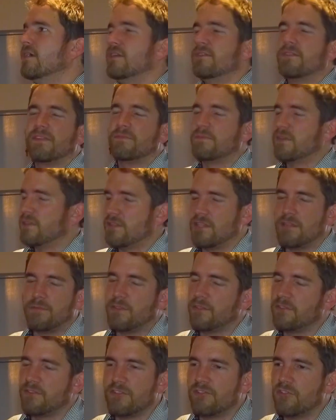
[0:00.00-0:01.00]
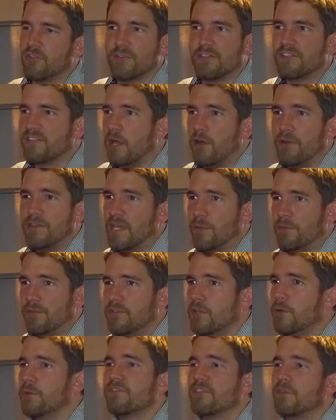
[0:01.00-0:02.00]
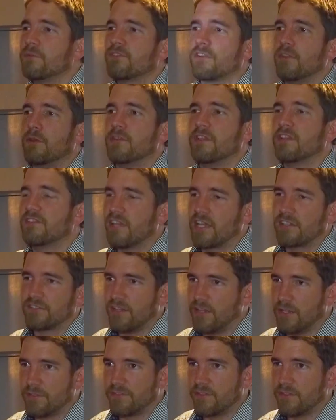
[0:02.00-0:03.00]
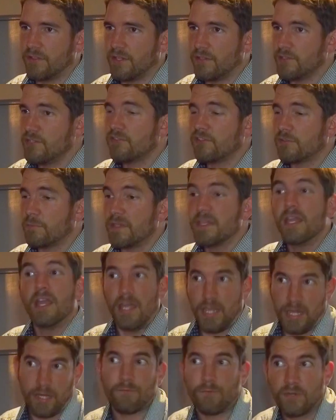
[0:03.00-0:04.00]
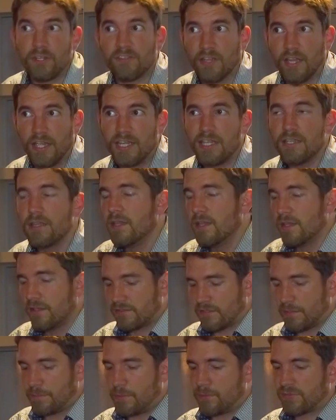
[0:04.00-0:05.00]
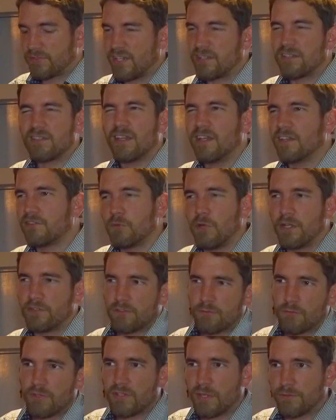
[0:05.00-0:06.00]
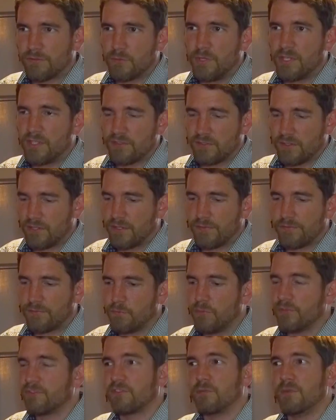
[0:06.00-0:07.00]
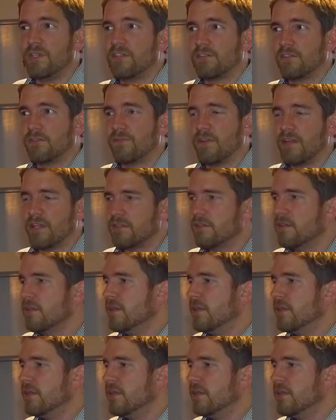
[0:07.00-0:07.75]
The jury's out on that one. No one seems to know an exact answer. It used to be every day. Some people say, nah, 2 or 3 times a week is enough. Once a week is fine.